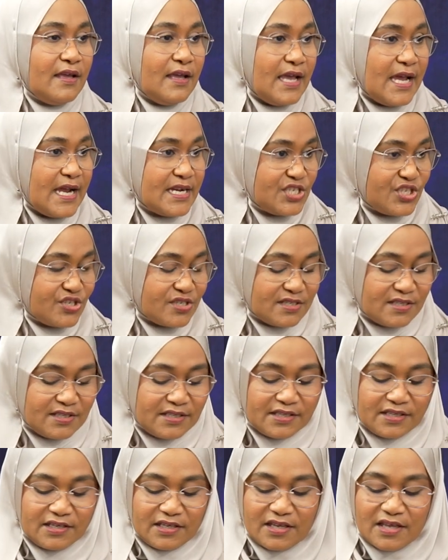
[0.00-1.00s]

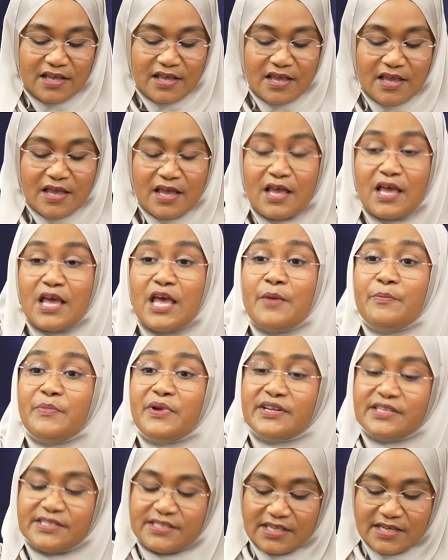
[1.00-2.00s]
Additionally,
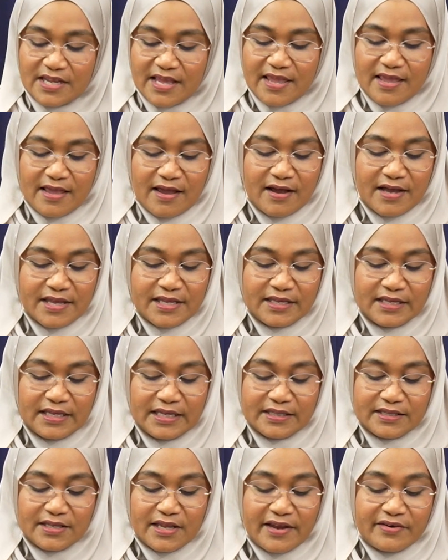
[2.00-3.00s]
embracing AI
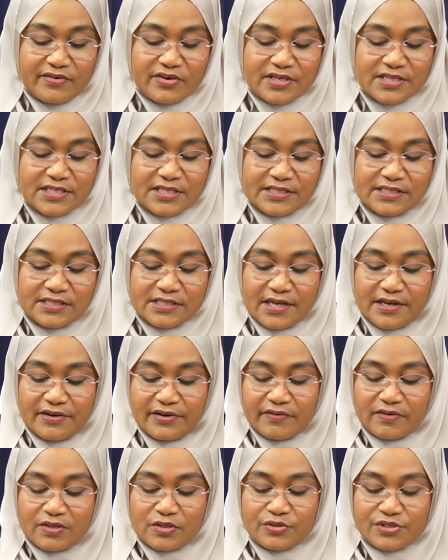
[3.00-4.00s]
in the agriculture and
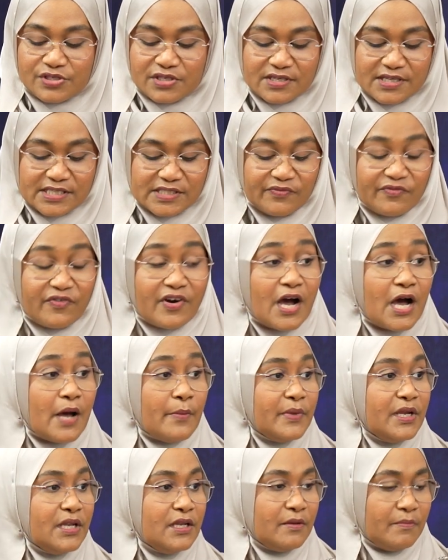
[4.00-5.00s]
revolutionize
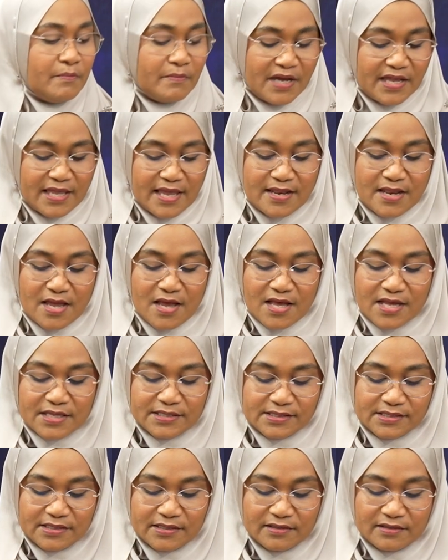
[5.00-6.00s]
farming by
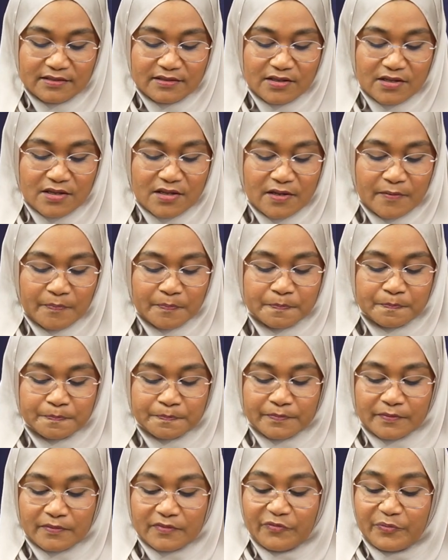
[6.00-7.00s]
enhancing
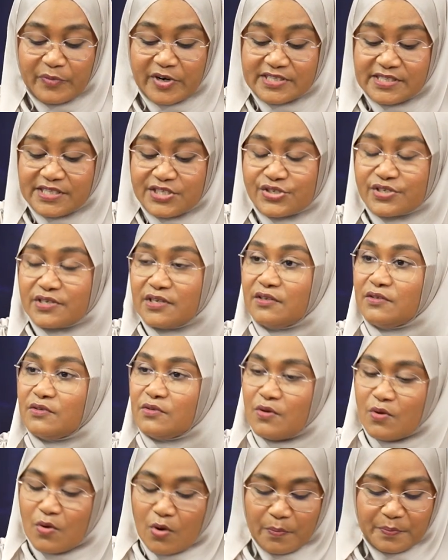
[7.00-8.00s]
precision,
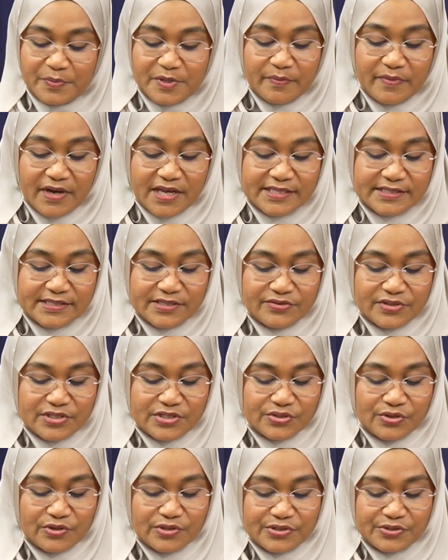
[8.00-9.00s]
optimizing
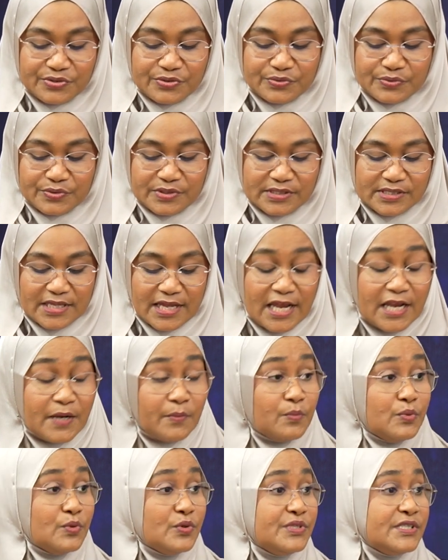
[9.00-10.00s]
resource use, and
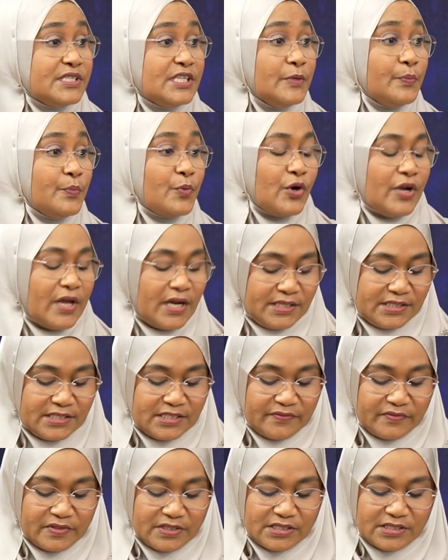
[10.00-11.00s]
boosting
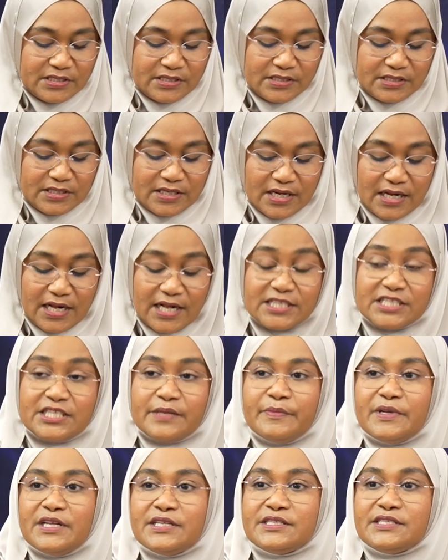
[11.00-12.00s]
productivity,
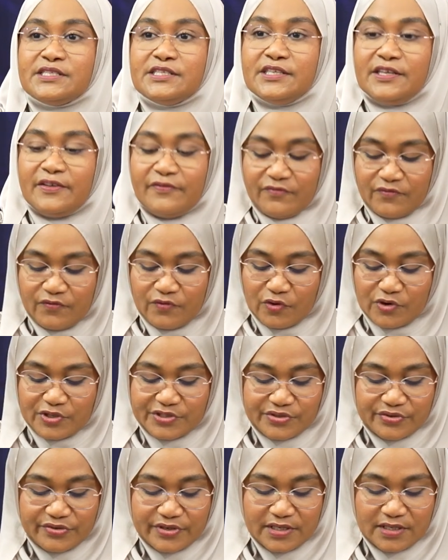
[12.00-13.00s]
ultimately
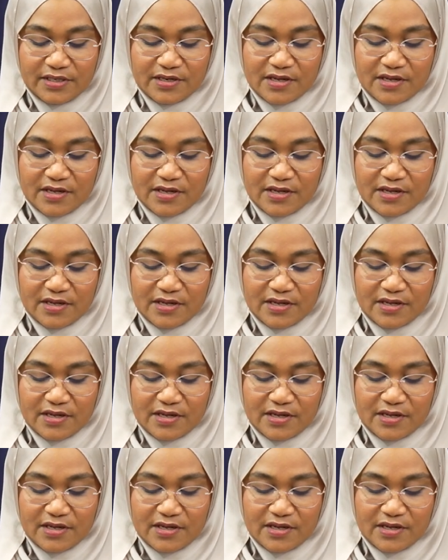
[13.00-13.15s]
fostering